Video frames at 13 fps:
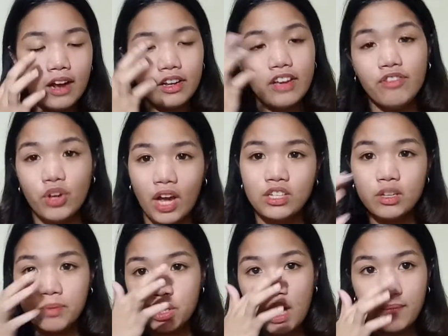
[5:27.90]
if you guys
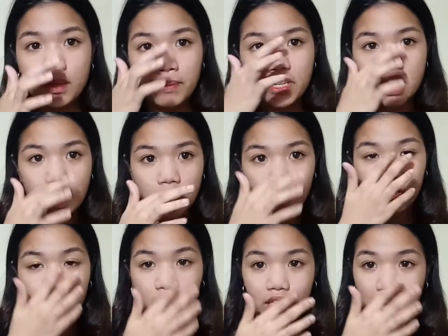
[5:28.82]
subscribed to my channel a
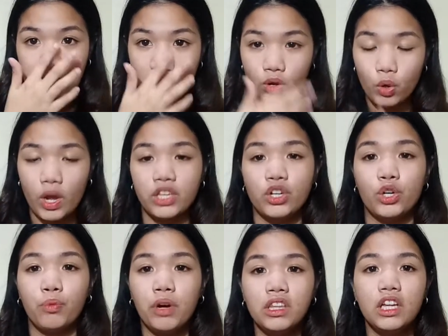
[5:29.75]
long time ago and you're
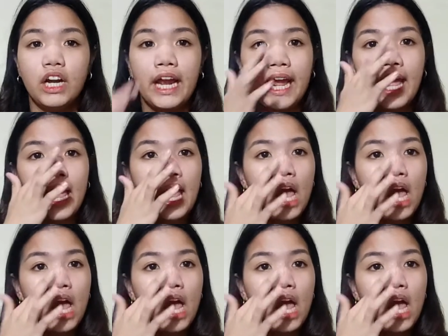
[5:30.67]
wondering